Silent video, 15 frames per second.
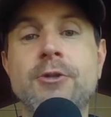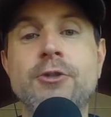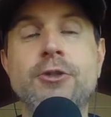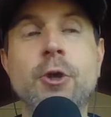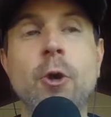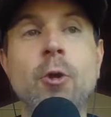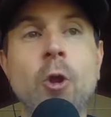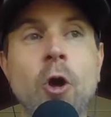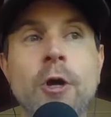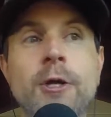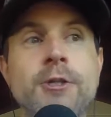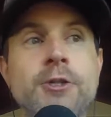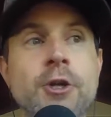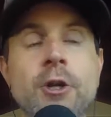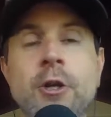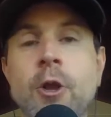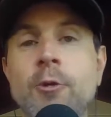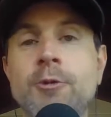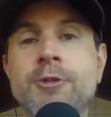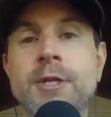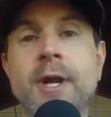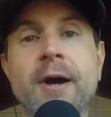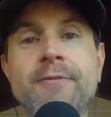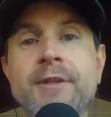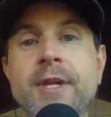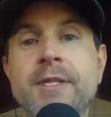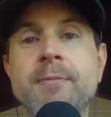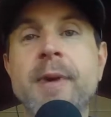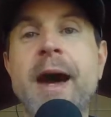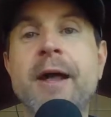so long as you're close enough,
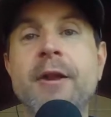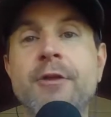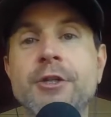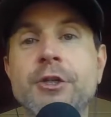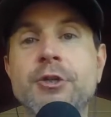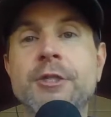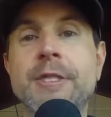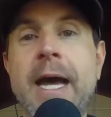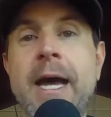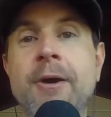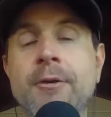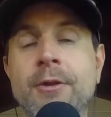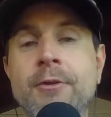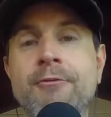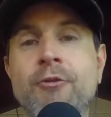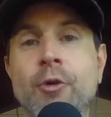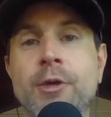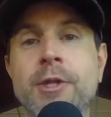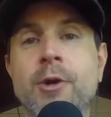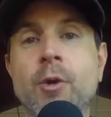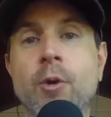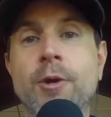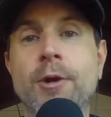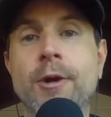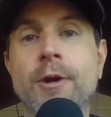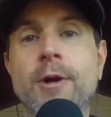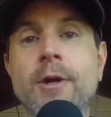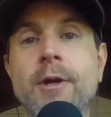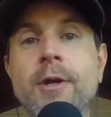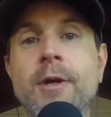doesn't matter that you're down in the fourth
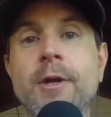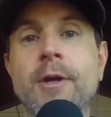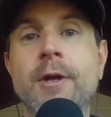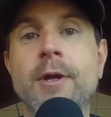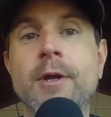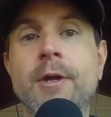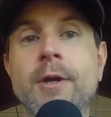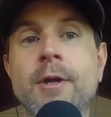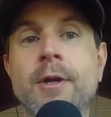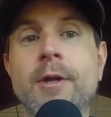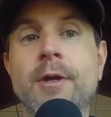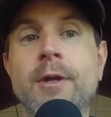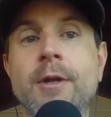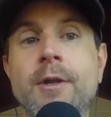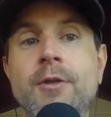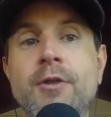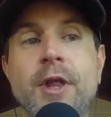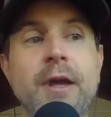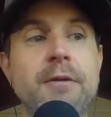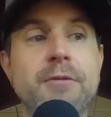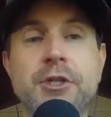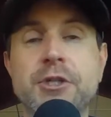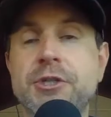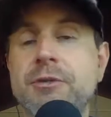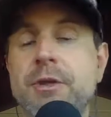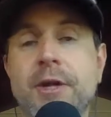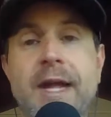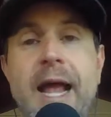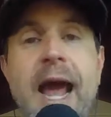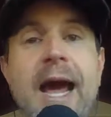quarter, they're
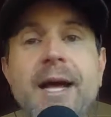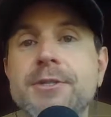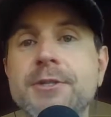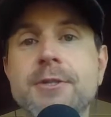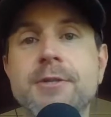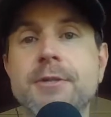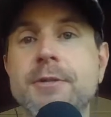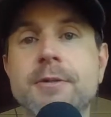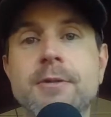gassed.